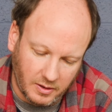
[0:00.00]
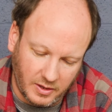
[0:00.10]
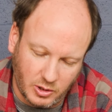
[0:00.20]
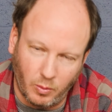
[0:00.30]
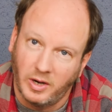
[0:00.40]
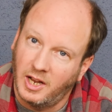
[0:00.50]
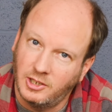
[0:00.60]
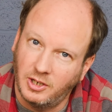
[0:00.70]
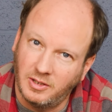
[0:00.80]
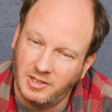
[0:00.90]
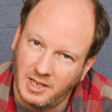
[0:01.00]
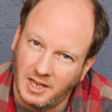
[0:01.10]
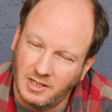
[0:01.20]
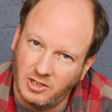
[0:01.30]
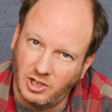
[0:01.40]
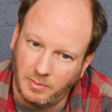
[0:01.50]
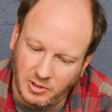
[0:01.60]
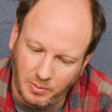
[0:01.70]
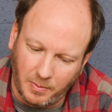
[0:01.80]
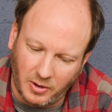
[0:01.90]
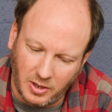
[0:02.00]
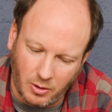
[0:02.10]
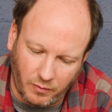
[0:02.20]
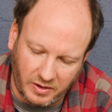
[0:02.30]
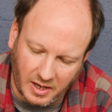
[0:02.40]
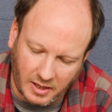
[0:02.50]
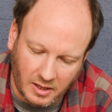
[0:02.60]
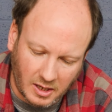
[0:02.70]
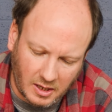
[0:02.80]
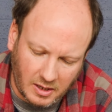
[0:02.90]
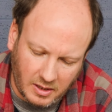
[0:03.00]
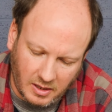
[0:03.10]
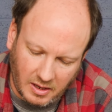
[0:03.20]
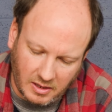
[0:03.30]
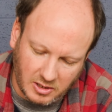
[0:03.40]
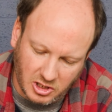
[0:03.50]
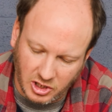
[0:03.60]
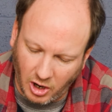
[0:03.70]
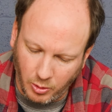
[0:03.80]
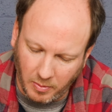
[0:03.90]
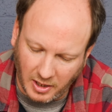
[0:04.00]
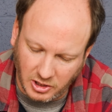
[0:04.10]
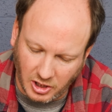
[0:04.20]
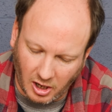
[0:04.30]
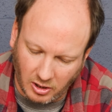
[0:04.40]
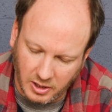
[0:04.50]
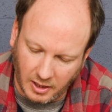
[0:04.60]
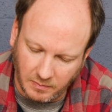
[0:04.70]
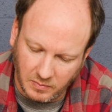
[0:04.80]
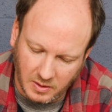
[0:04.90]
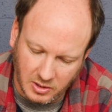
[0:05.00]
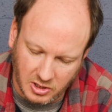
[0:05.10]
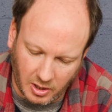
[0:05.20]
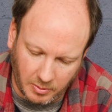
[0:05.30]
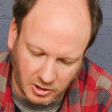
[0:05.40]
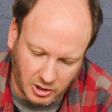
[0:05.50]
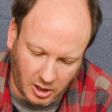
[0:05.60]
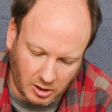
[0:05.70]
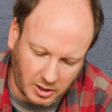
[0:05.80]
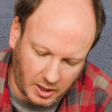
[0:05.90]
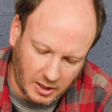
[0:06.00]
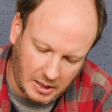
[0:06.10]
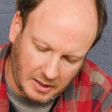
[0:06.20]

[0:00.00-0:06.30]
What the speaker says: This one, as you see, is a cheap supermarket coffee and so much darker, so much darker.